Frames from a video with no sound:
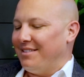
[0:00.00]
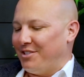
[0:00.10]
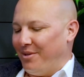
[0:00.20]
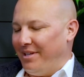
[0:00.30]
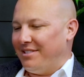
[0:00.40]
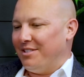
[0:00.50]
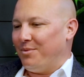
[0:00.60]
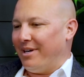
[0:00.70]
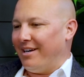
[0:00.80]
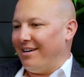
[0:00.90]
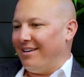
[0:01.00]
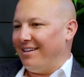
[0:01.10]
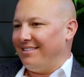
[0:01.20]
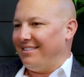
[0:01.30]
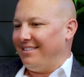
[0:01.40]
So this is
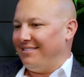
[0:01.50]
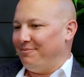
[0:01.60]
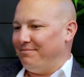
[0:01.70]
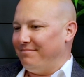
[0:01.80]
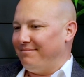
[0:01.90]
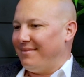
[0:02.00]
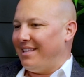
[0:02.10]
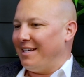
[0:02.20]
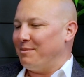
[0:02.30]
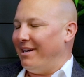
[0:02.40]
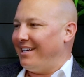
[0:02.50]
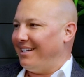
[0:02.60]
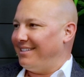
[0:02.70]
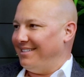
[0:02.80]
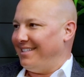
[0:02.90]
where things might
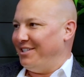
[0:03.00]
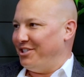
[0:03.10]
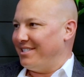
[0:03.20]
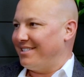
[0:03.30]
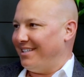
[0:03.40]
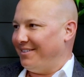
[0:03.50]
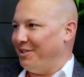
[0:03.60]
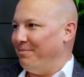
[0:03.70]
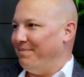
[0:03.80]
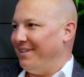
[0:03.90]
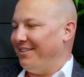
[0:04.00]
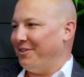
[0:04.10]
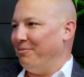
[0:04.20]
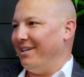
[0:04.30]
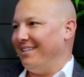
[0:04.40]
get contentious. Okay.
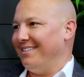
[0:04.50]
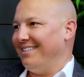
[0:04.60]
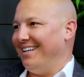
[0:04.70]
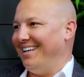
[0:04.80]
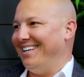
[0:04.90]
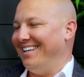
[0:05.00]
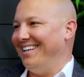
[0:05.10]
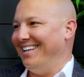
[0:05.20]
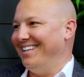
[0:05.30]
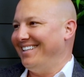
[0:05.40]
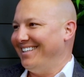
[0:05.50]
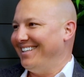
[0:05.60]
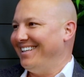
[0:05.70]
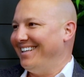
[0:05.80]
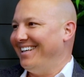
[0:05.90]
I'm ready.
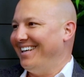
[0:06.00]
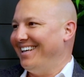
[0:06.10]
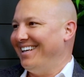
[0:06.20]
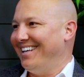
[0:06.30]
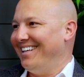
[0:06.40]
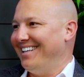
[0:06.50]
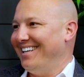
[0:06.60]
Ready to fight.